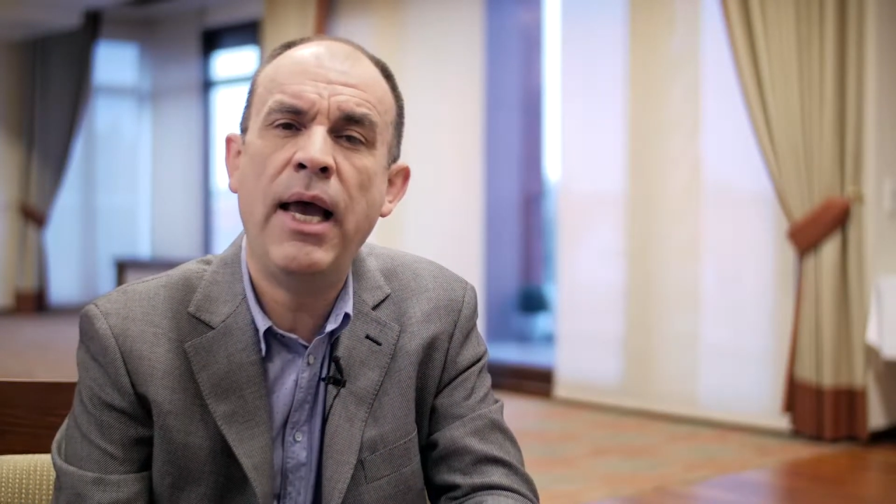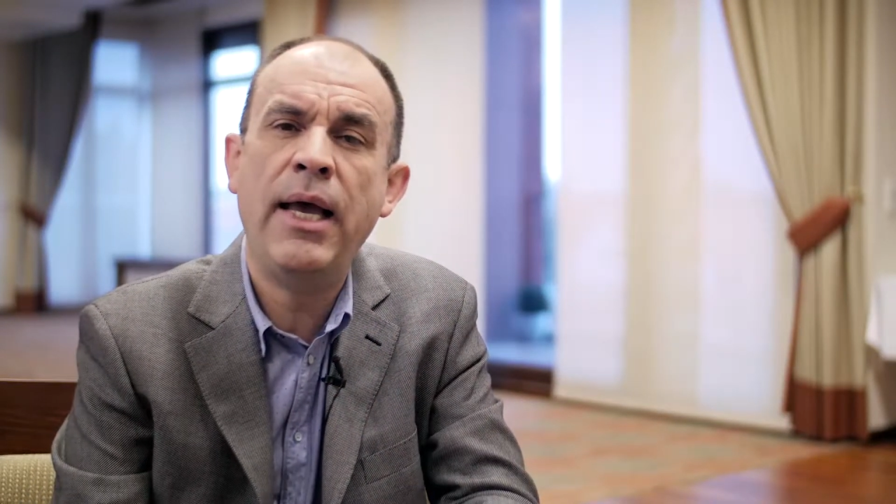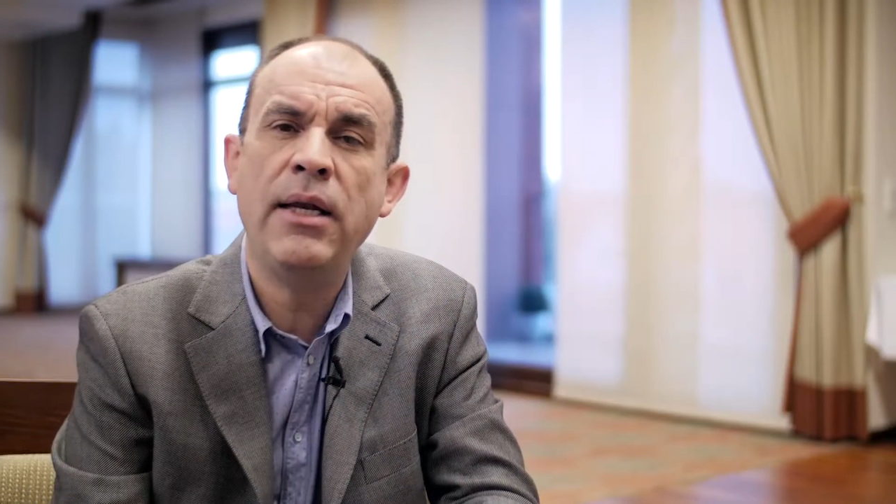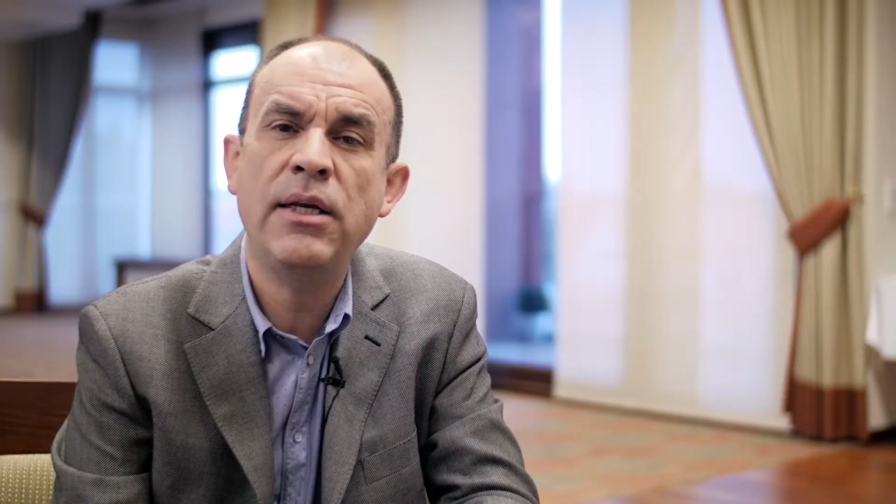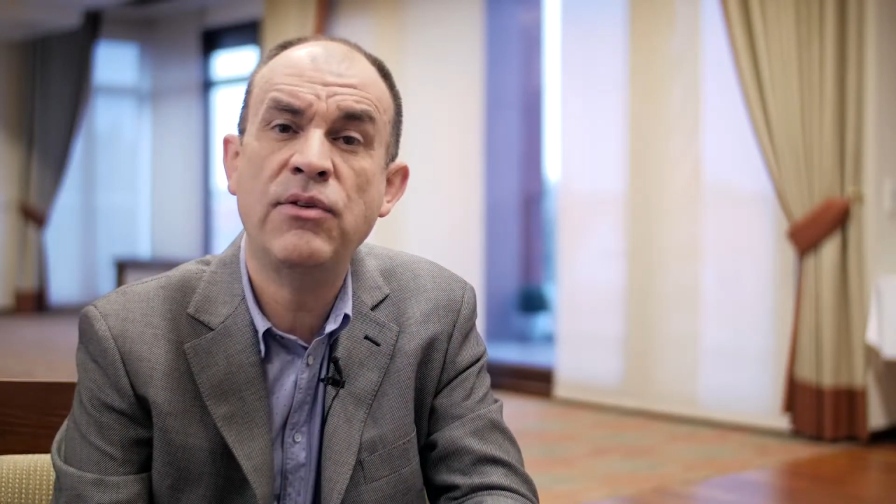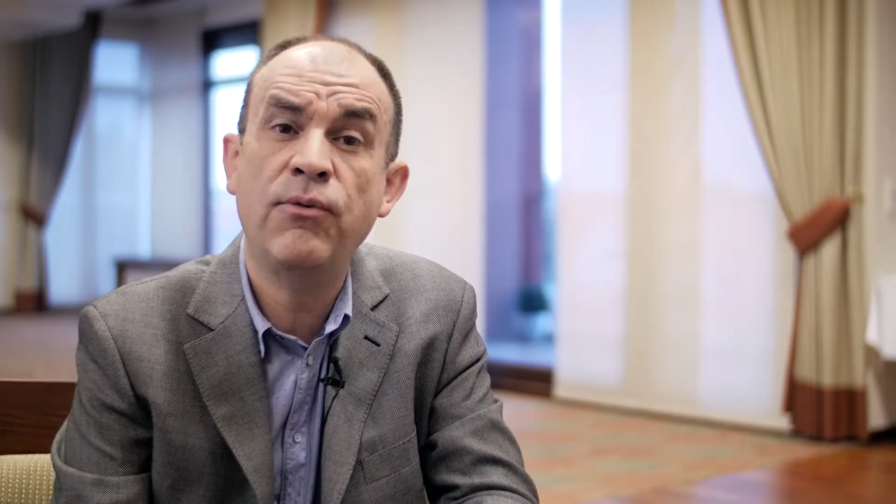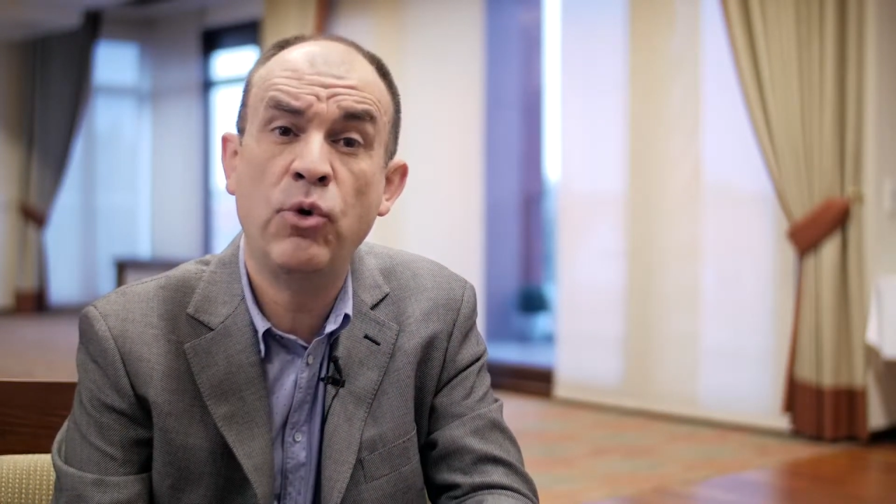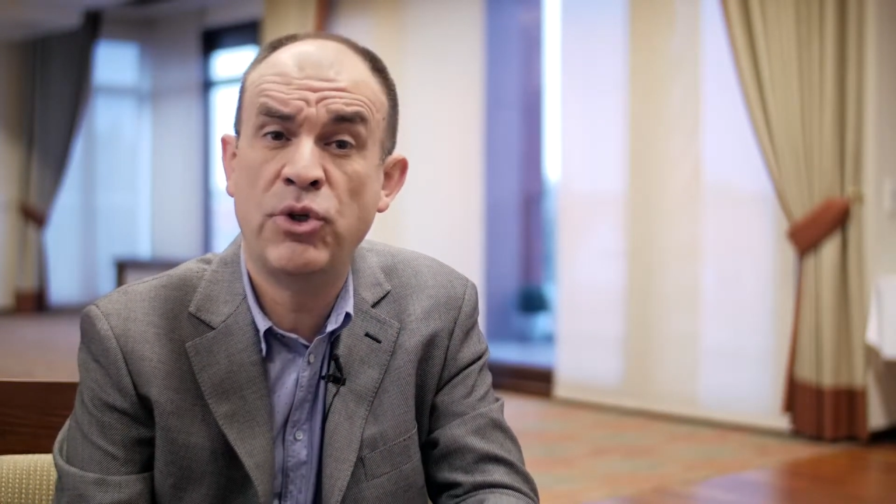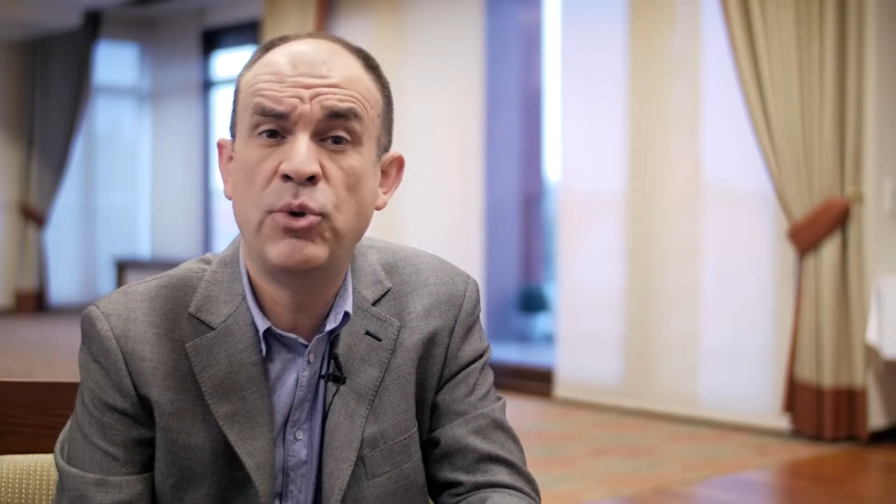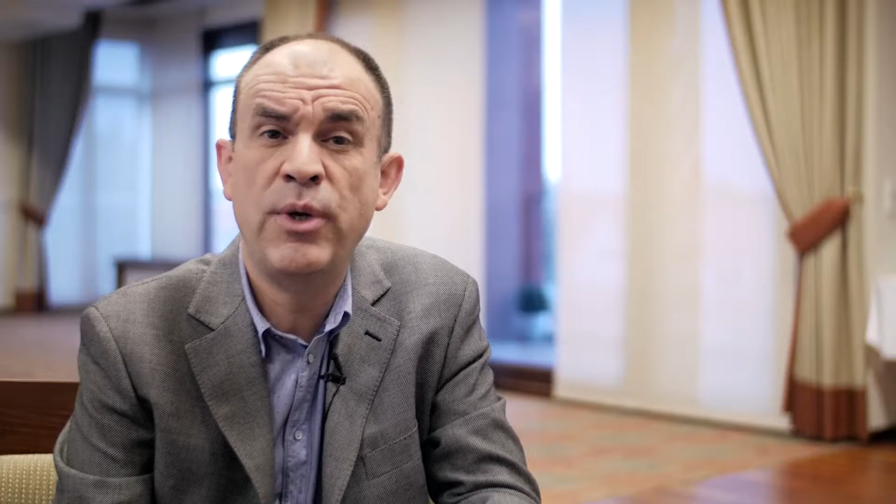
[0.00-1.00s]
and is
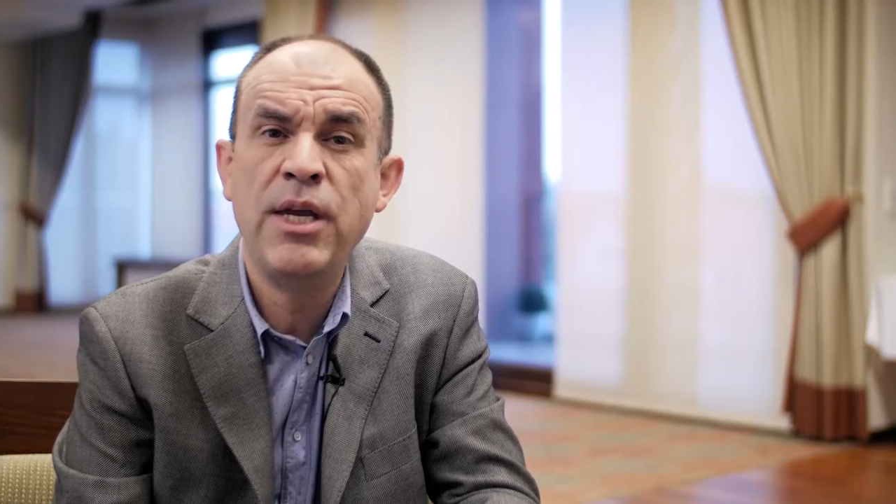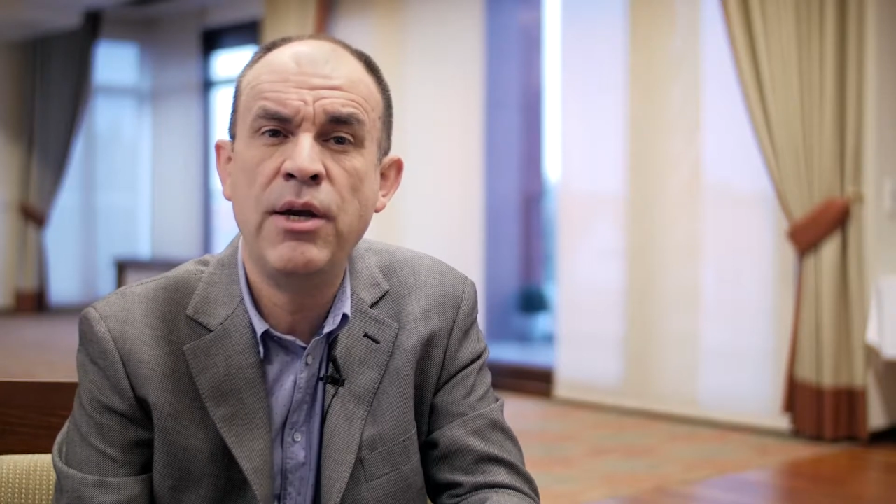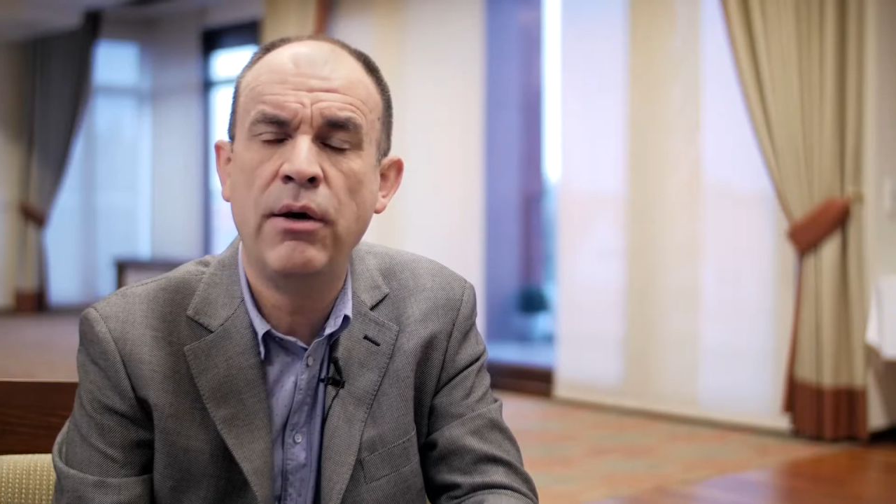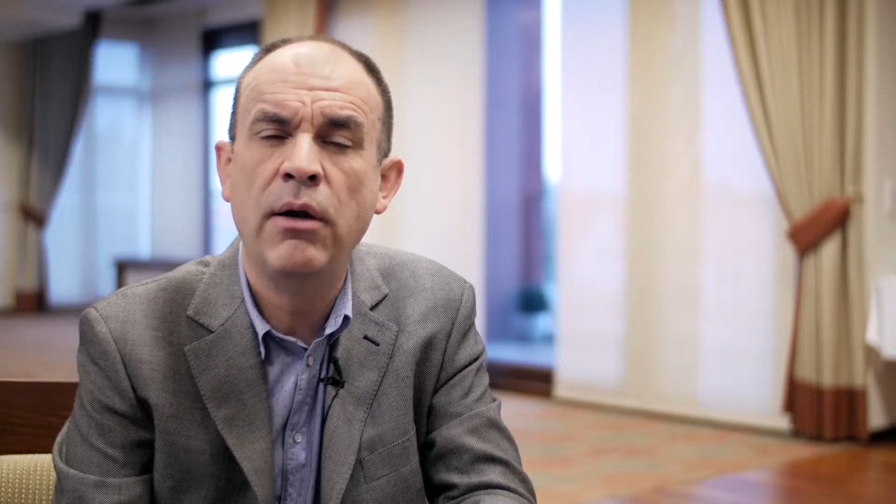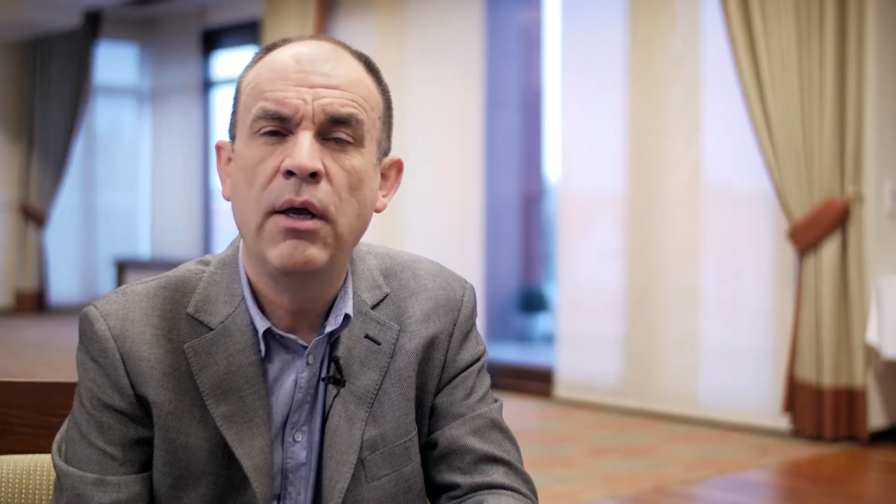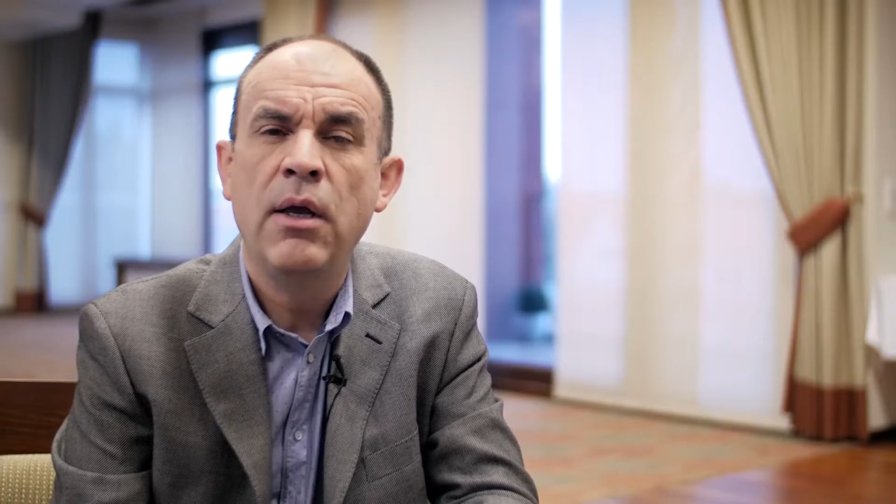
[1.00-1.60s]
forced to hear